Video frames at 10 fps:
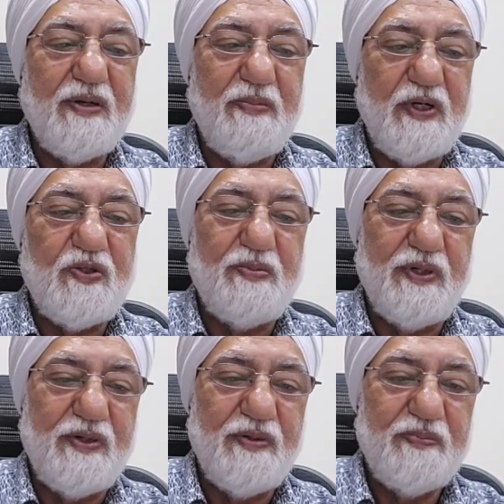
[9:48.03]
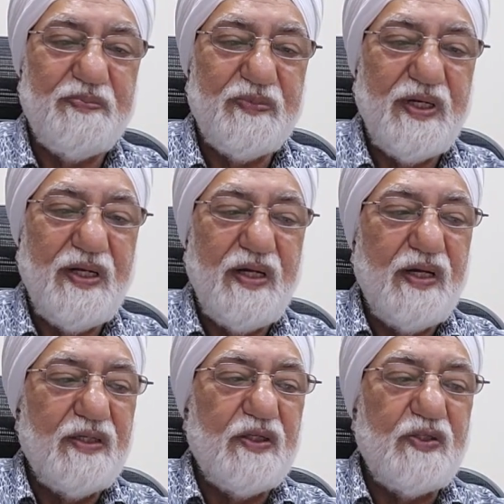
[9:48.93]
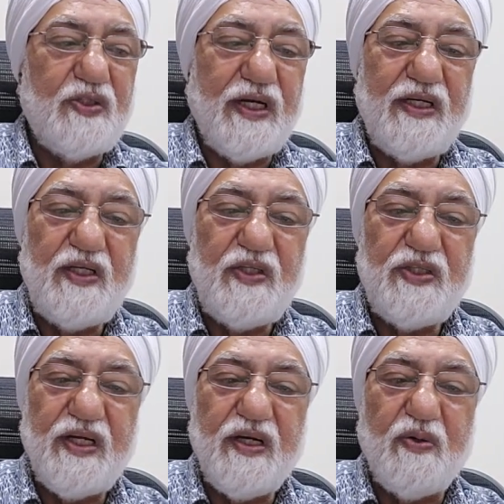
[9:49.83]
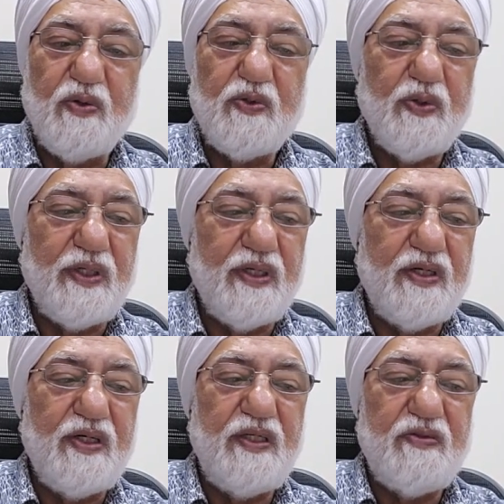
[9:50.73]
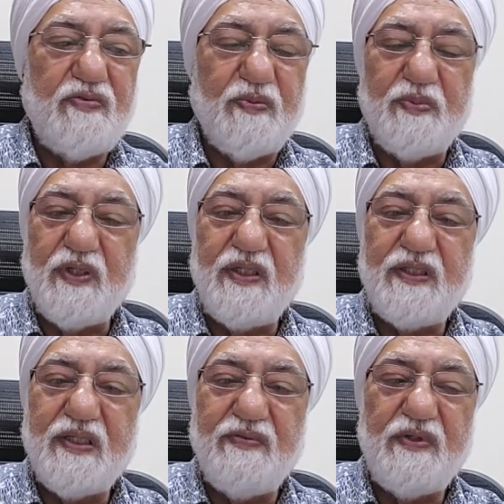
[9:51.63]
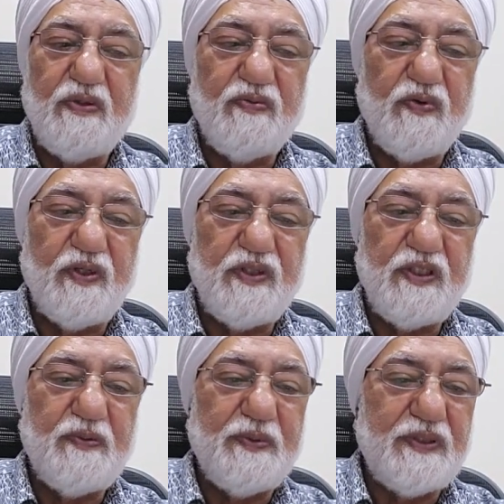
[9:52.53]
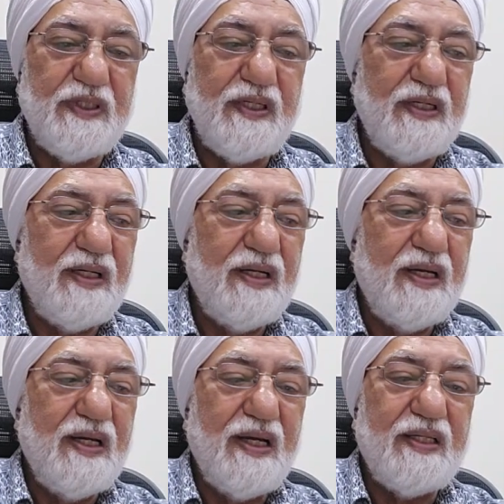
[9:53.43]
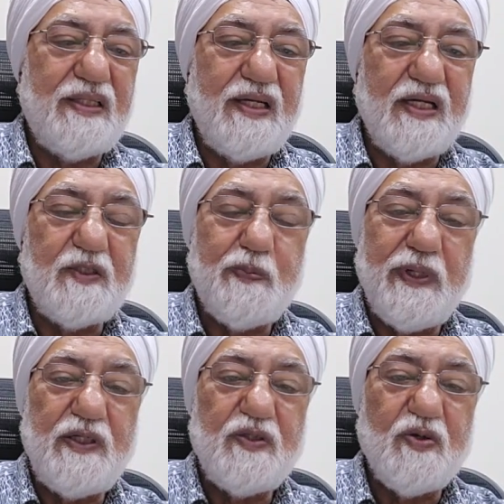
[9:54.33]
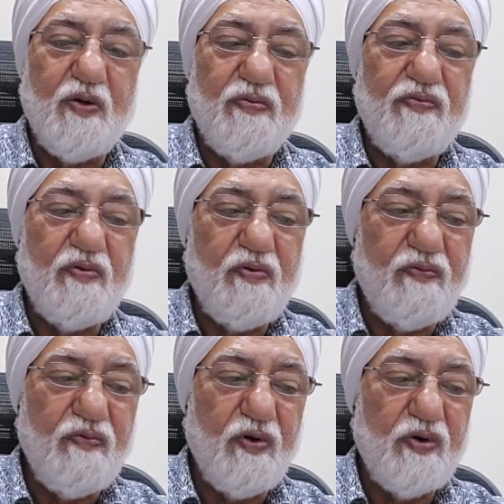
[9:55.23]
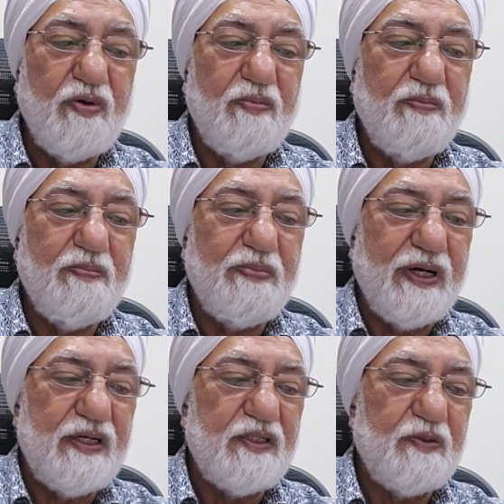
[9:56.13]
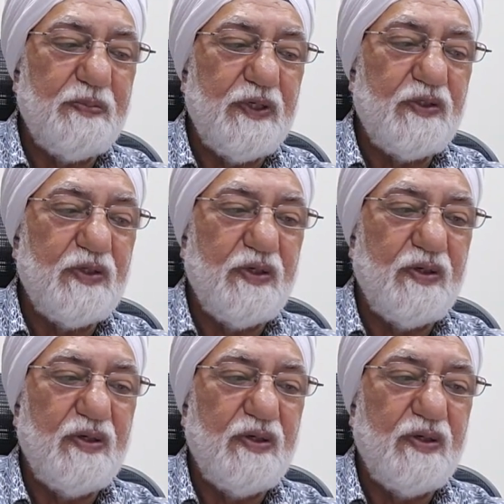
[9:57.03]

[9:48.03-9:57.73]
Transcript: measurement. The Chinese share also increased from 37 to 46% at the expense of foreign participation.